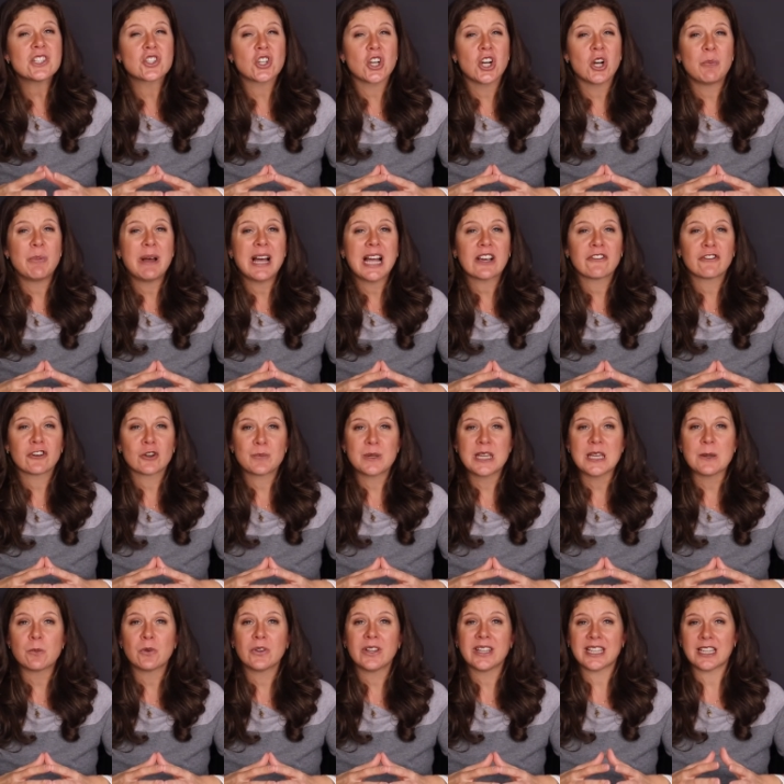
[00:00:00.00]
drawback for
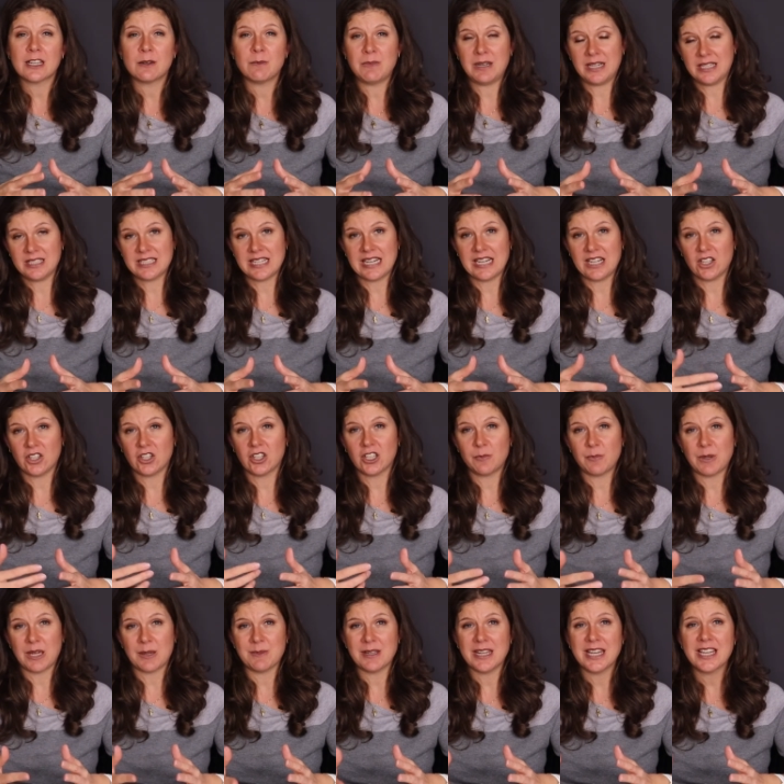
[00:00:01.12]
people that can maintain a good
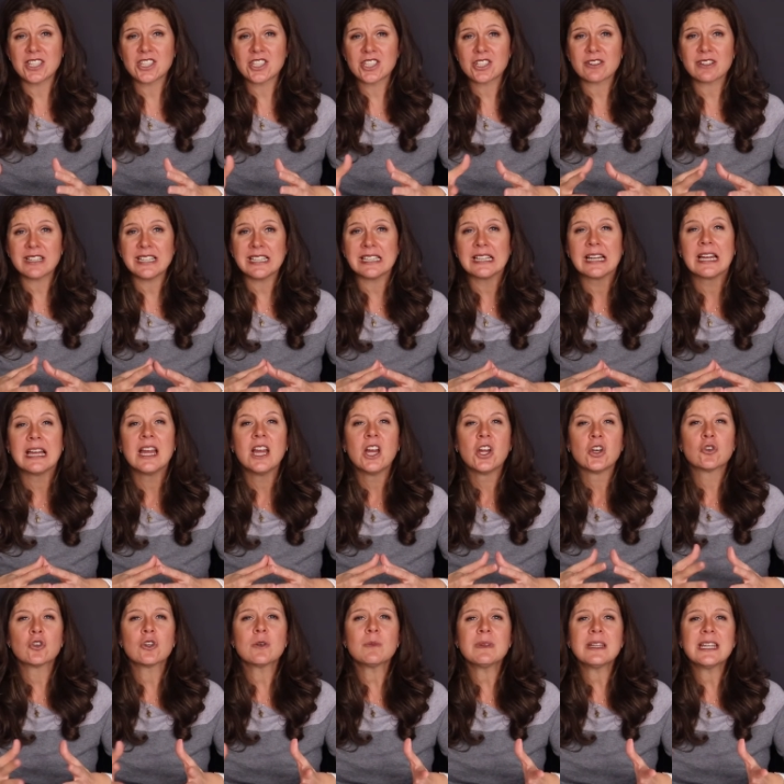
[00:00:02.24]
payment history.
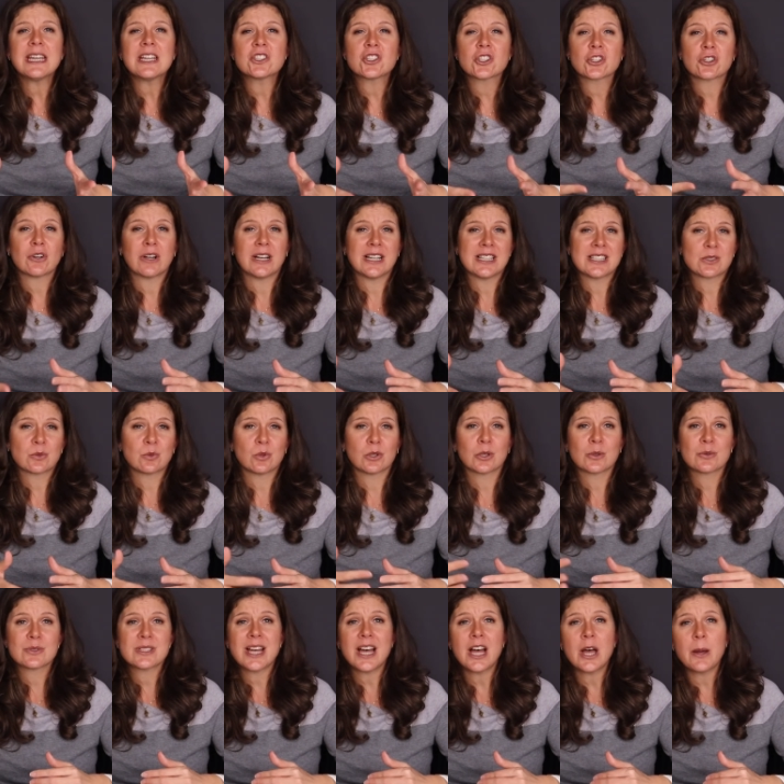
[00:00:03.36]
Normally, as your credit score
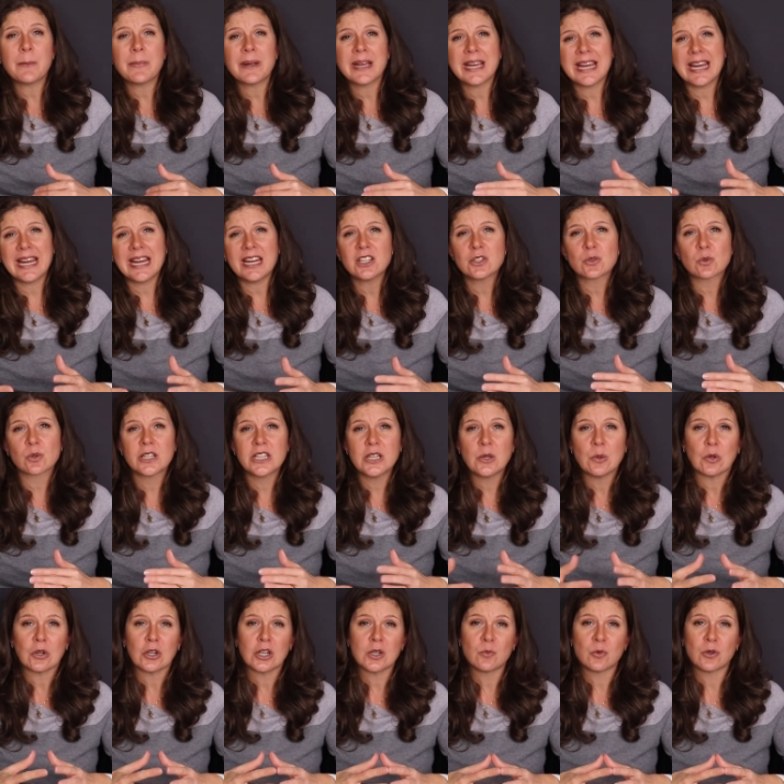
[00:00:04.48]
goes up and/or you
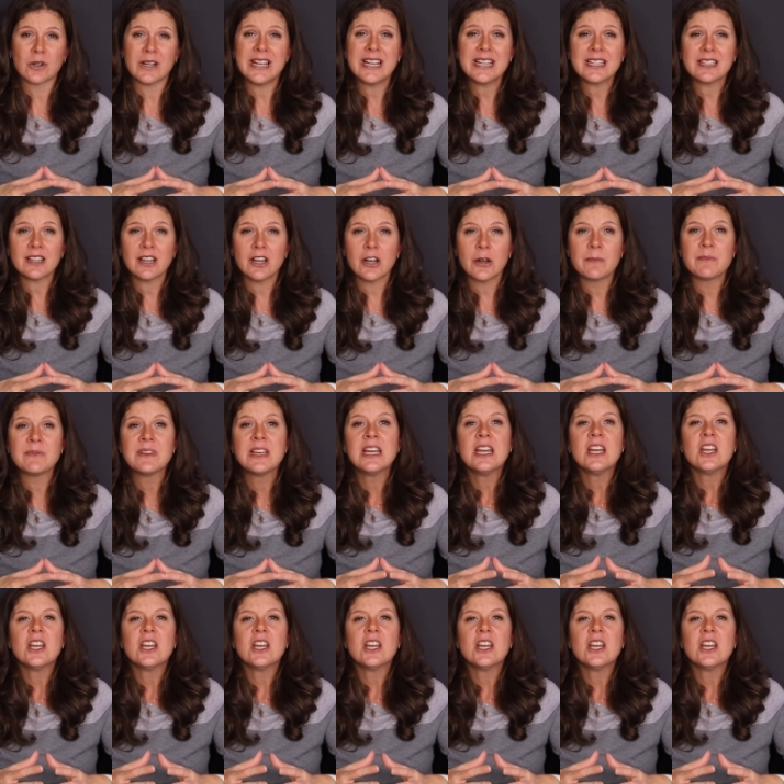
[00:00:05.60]
earn more income,